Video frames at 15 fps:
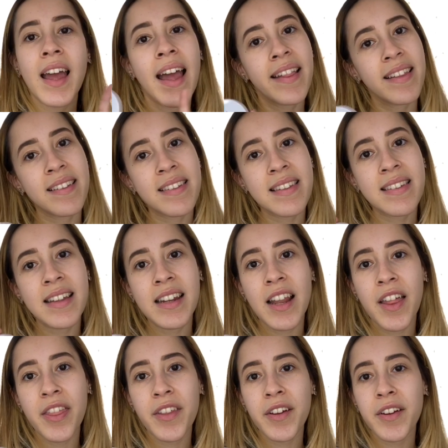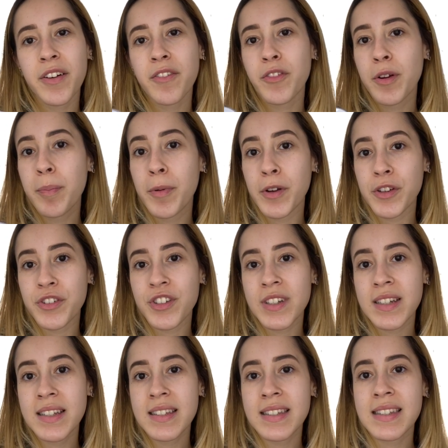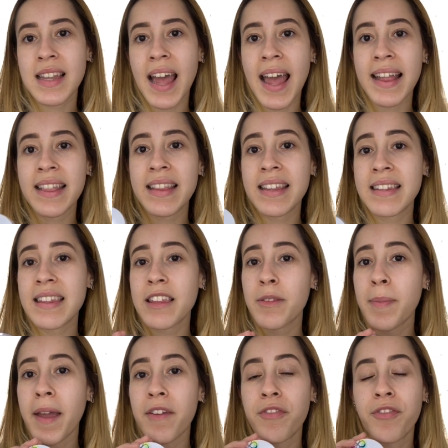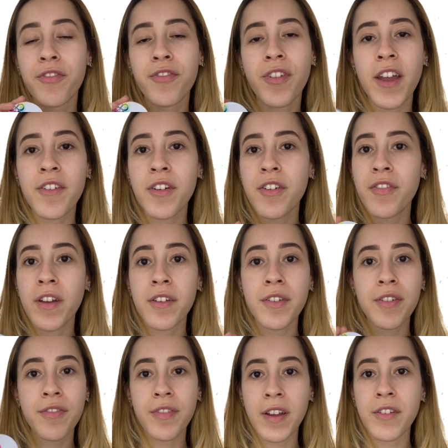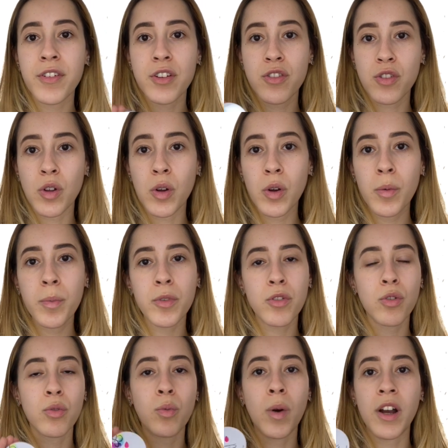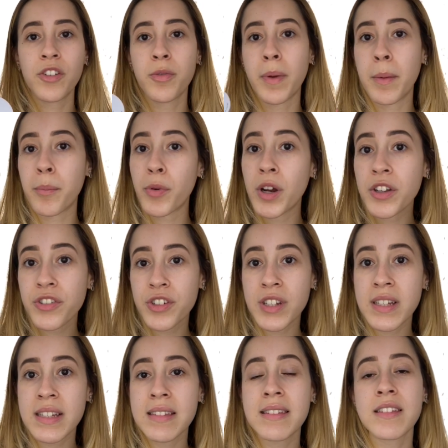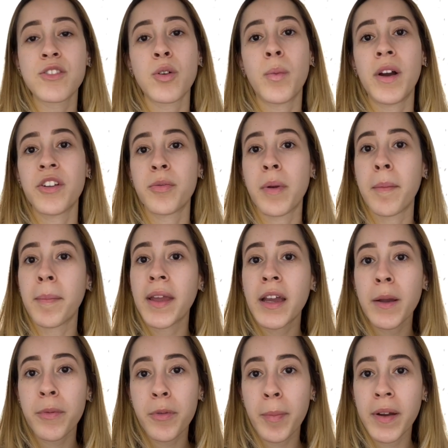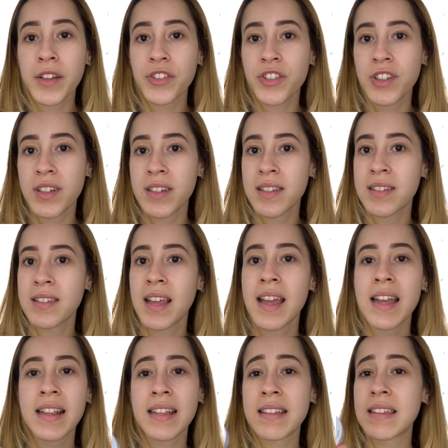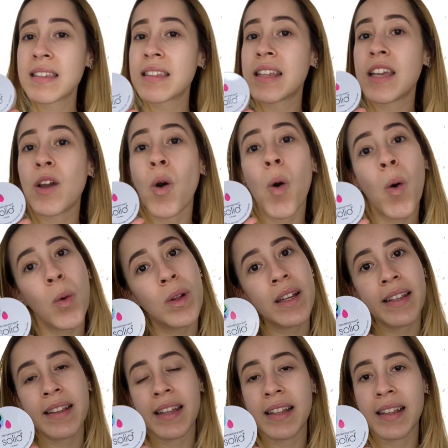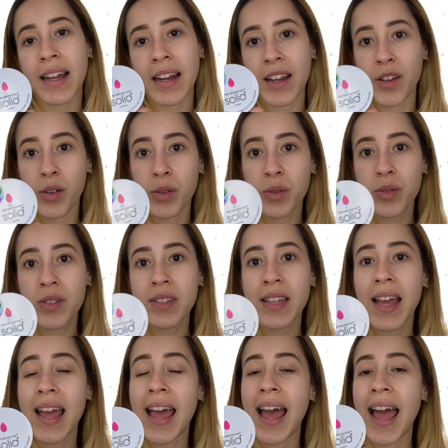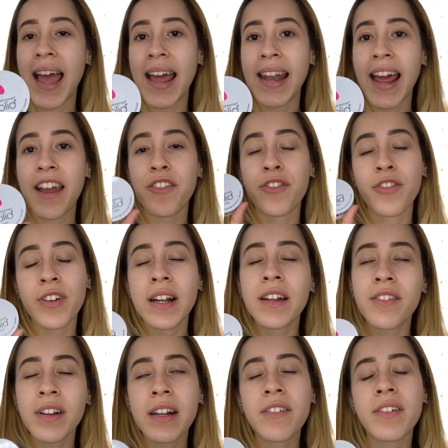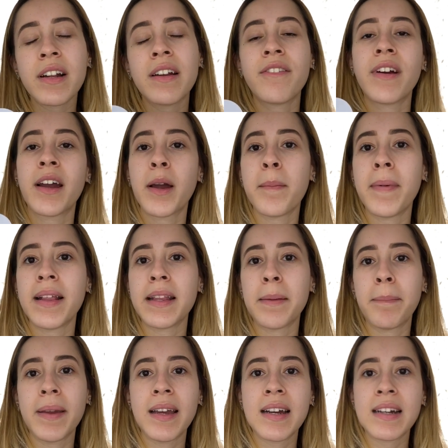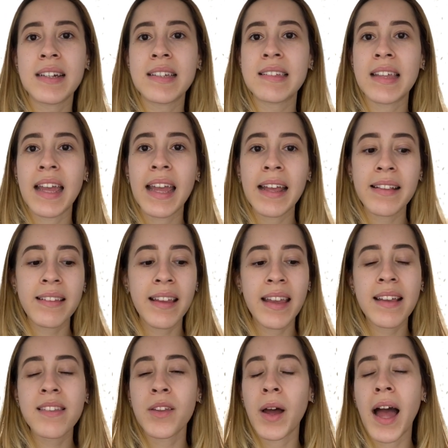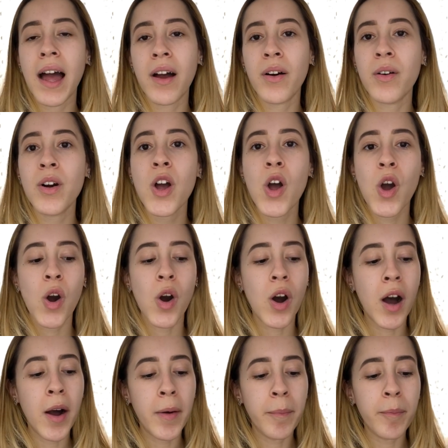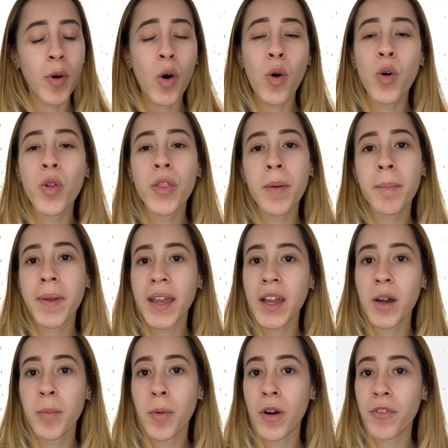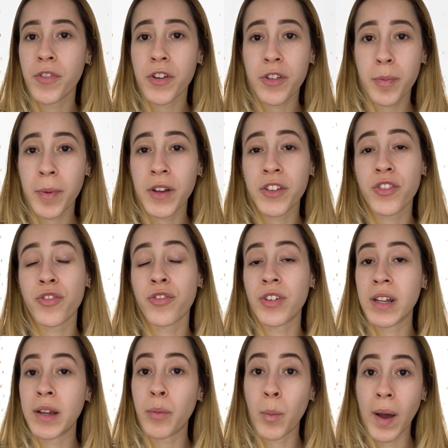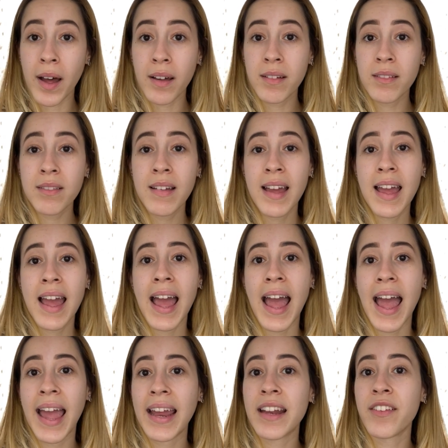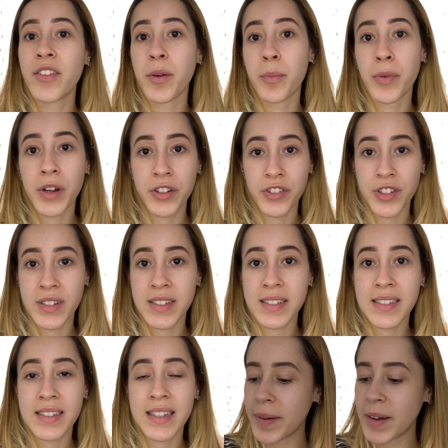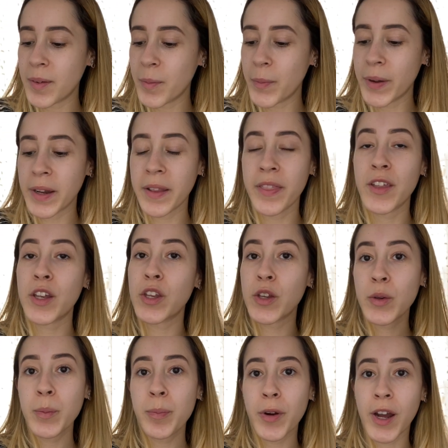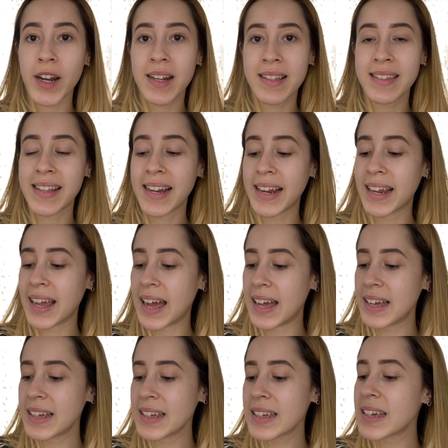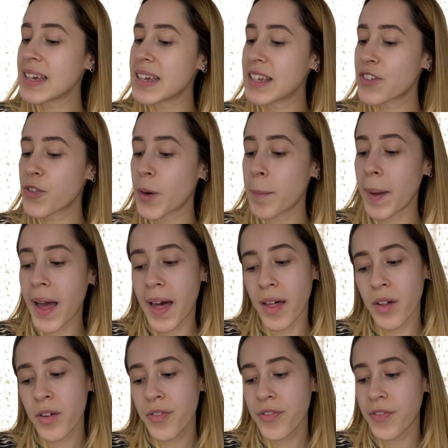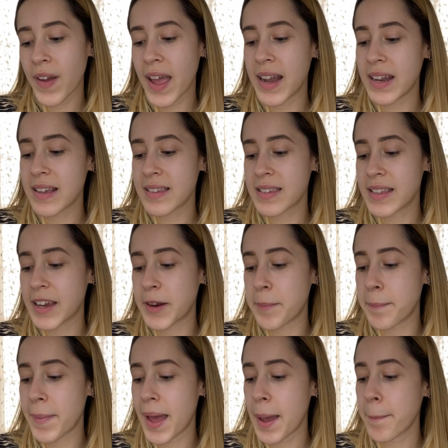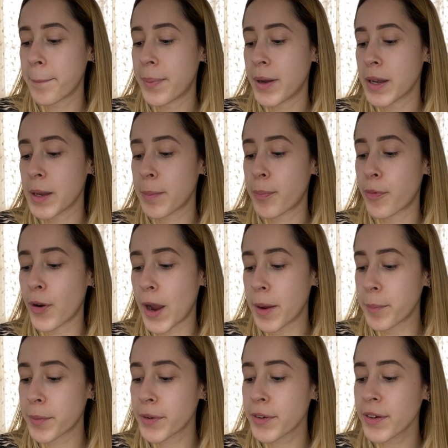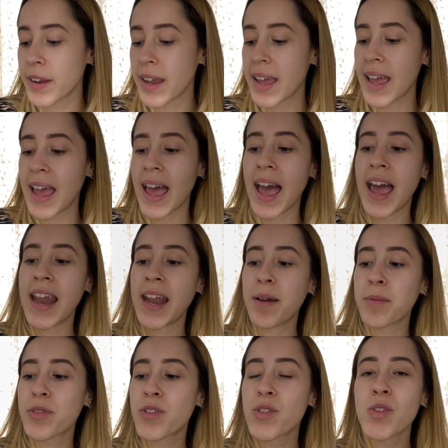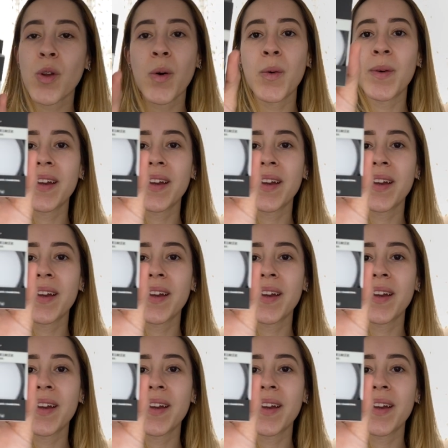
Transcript: And this is another repurchase, and this is my favorite soap to wash my brushes, to wash my makeup sponges. This is the only thing that I use, and I really recommend it because it takes out all the makeup off your sponge really well, and the brushes. One of the new products that I got is from e.l.f. and it's their matte putty primer. And I'm so